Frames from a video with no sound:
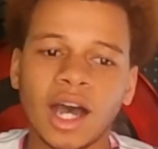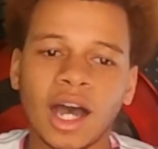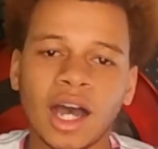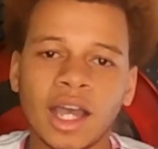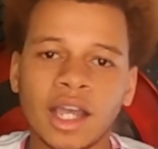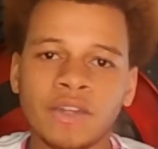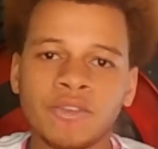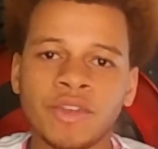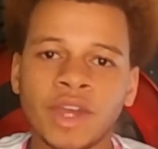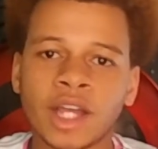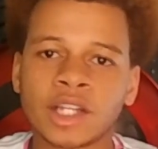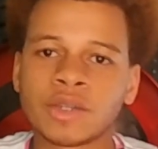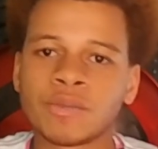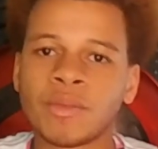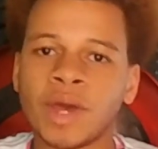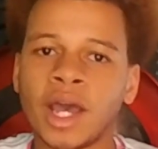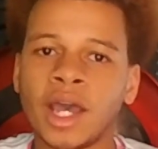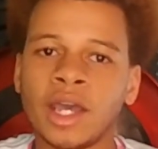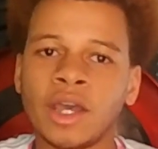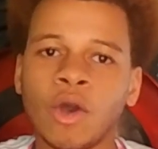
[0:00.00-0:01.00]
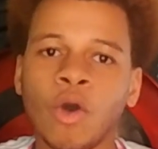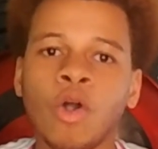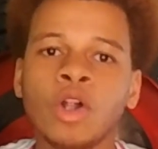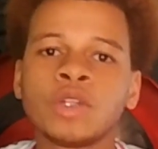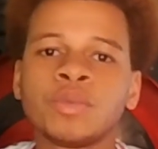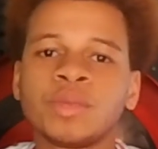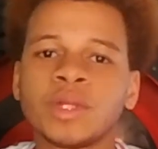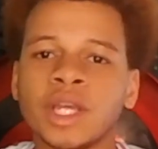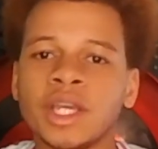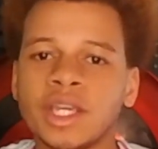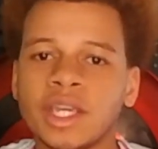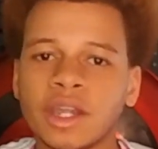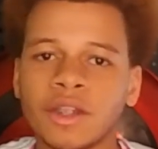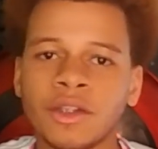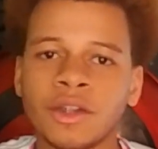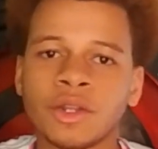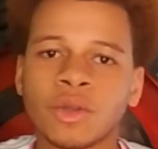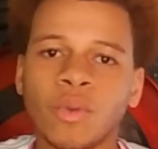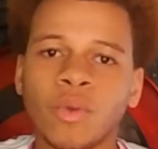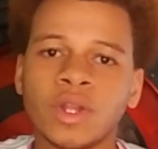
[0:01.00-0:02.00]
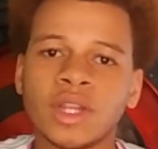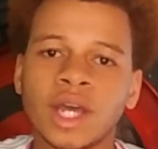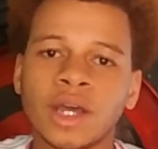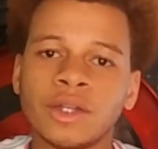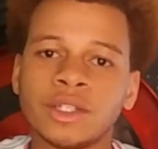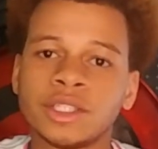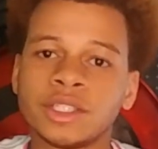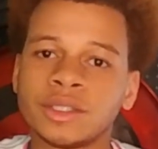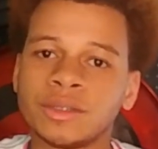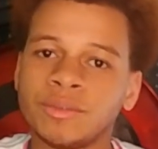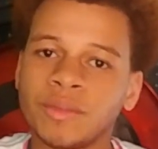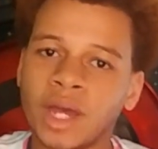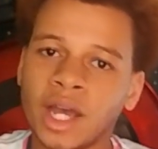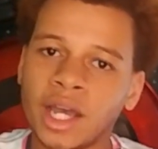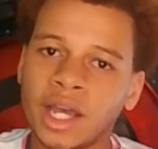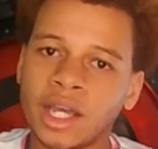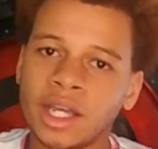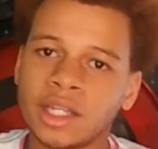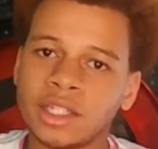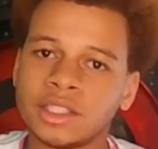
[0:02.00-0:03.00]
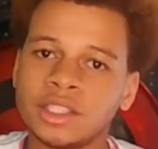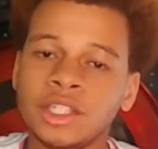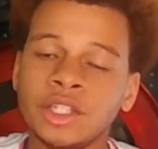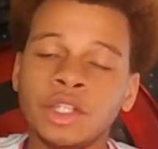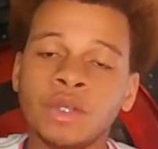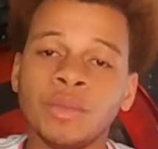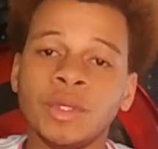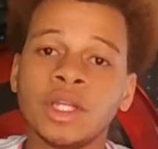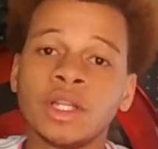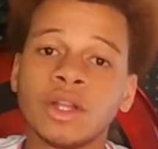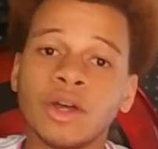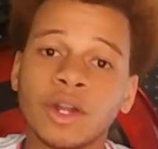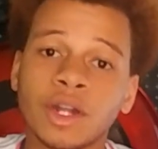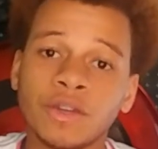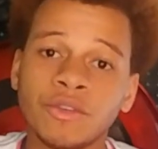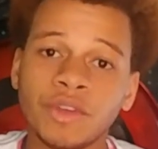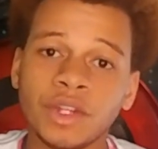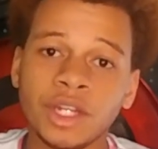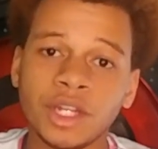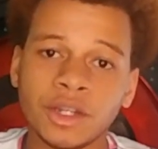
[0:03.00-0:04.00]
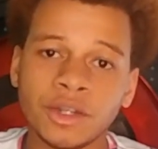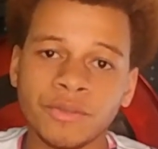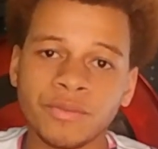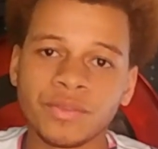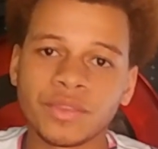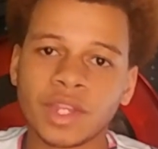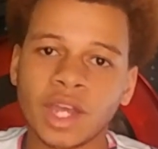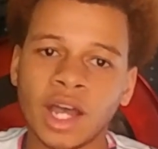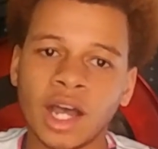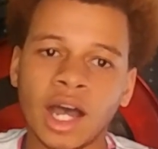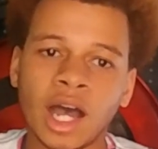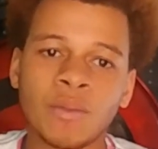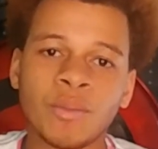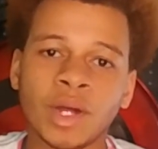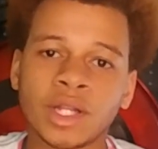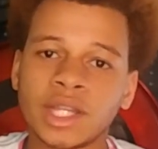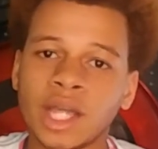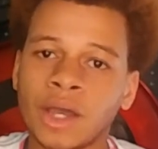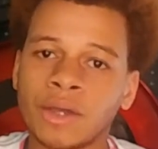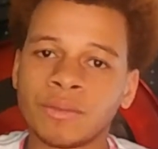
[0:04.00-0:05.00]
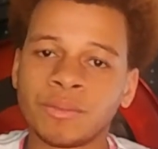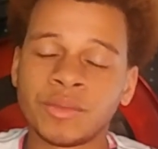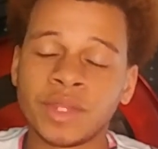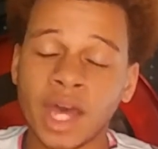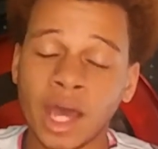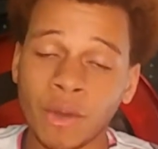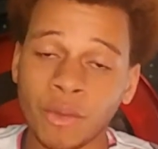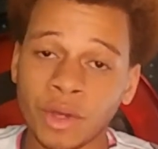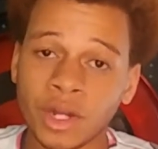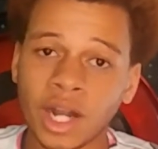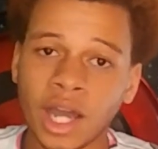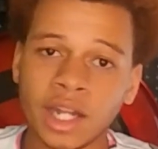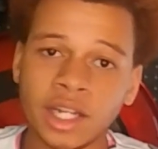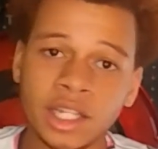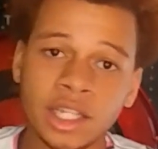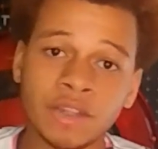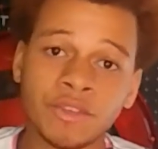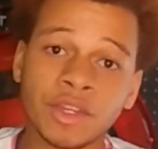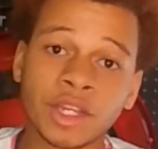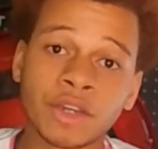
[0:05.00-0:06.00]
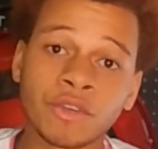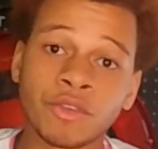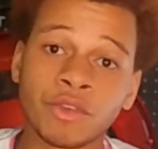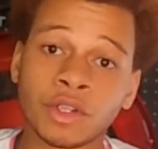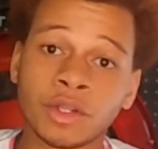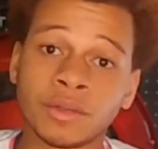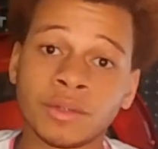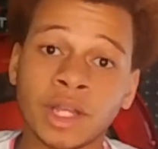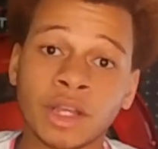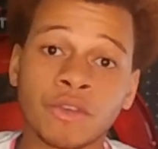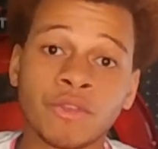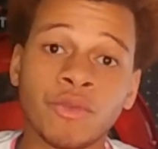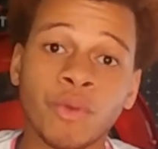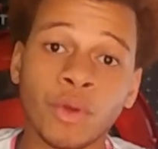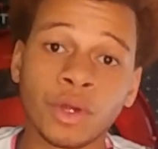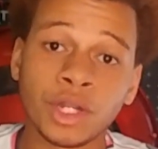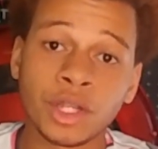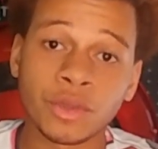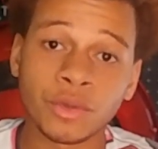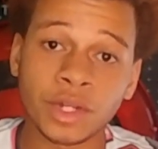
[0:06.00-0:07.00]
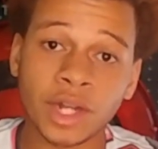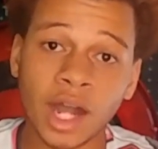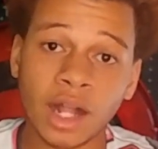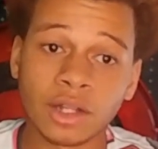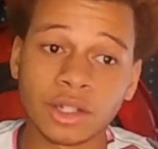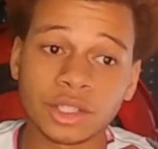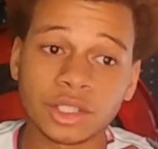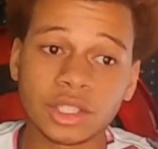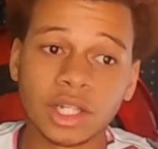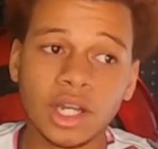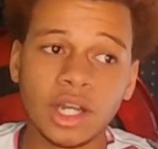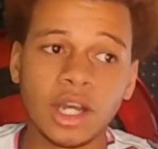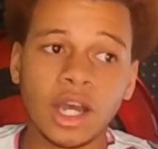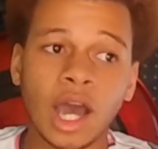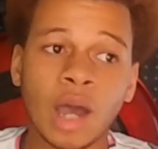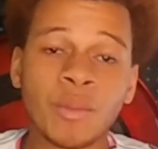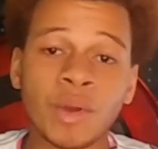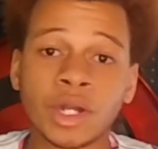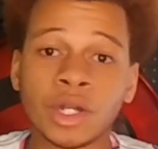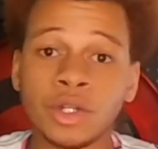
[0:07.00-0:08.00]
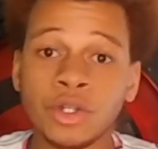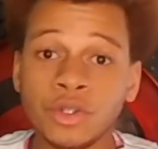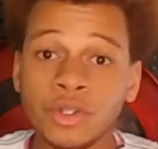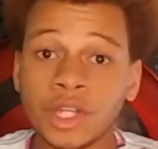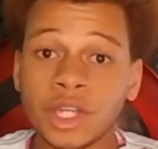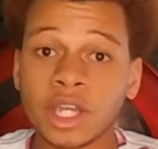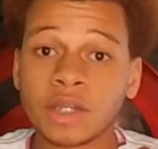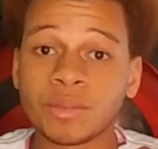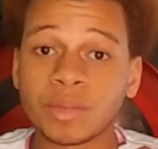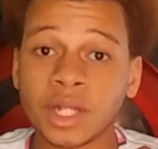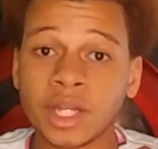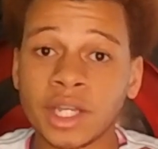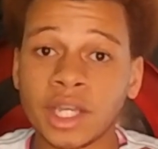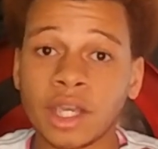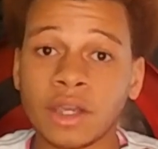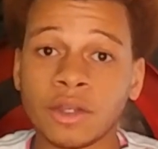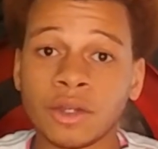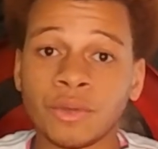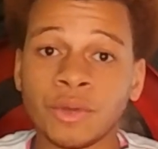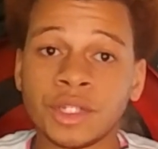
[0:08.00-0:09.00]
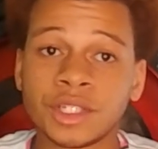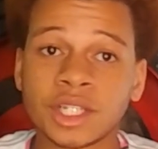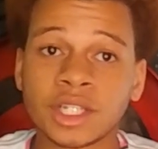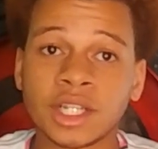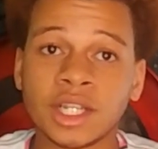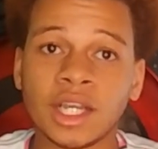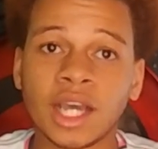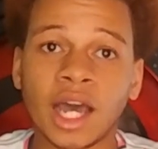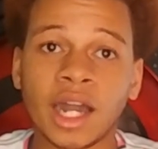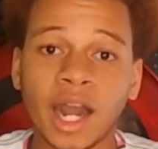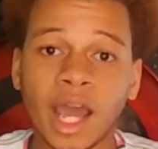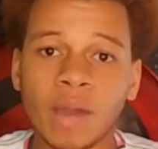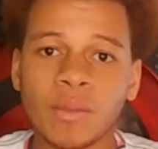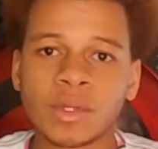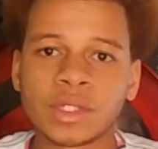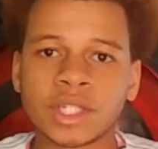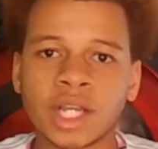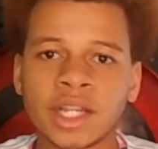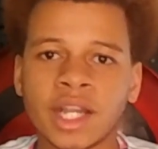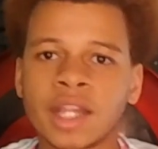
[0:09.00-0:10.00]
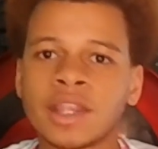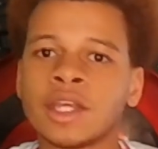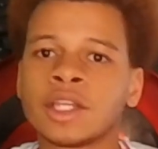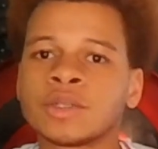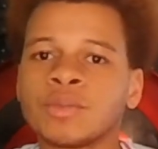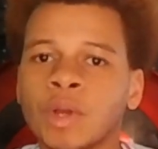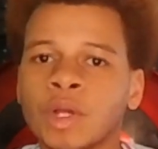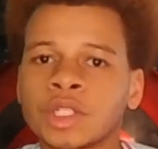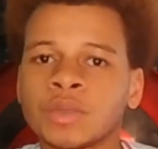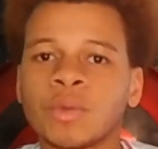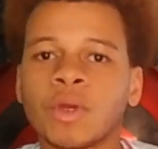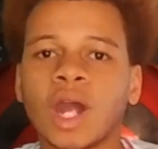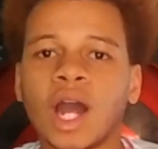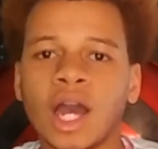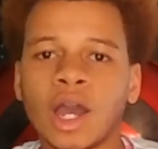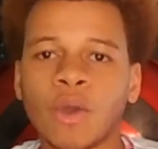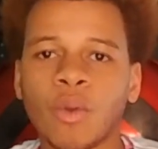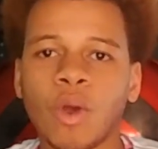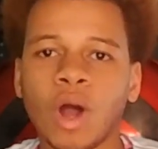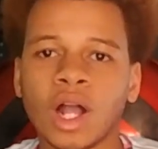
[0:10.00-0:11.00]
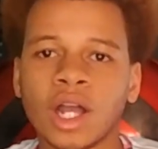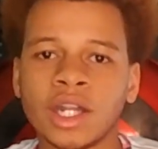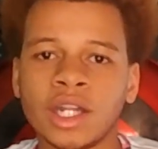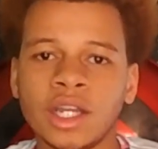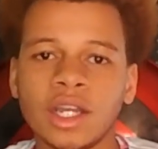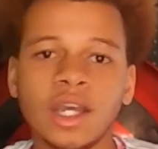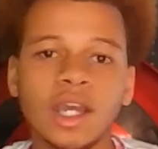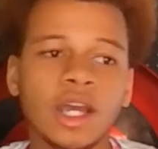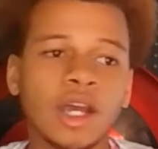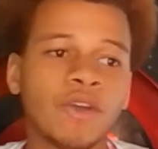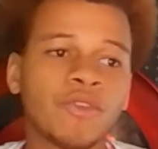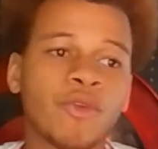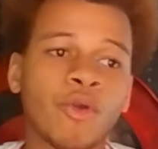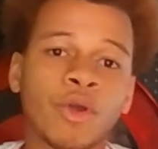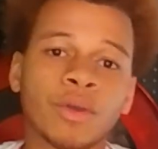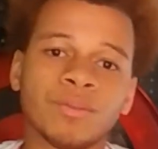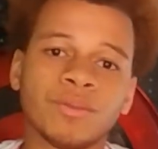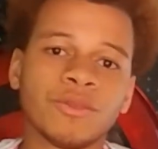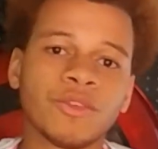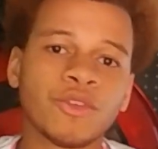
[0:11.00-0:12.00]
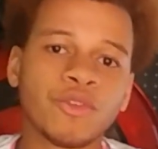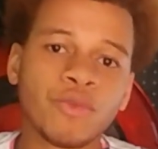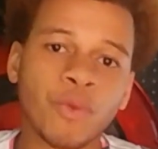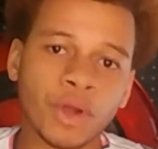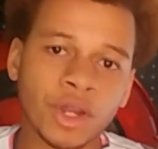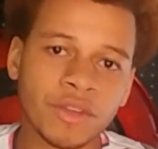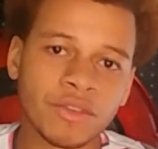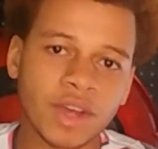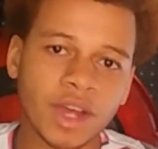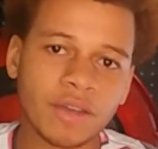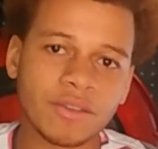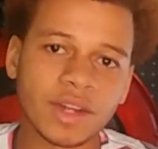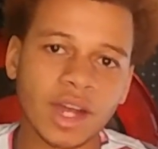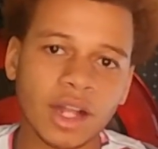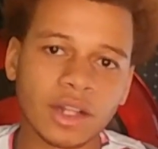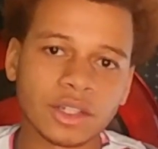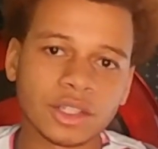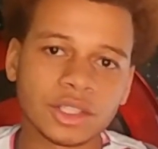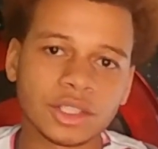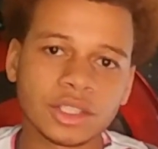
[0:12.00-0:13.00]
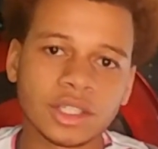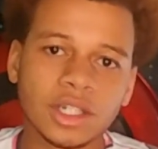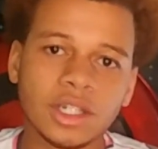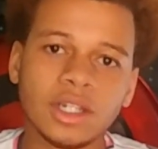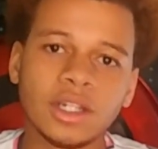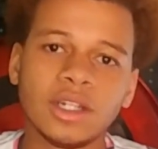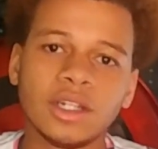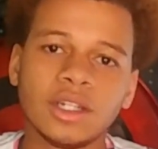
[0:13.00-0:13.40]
In fact, my old plate carrier, the one that was in my CQB loadout video, I bought that one on eBay for like $43. I bought a new plate carrier recently on Amazon that I think is much more high quality for $45.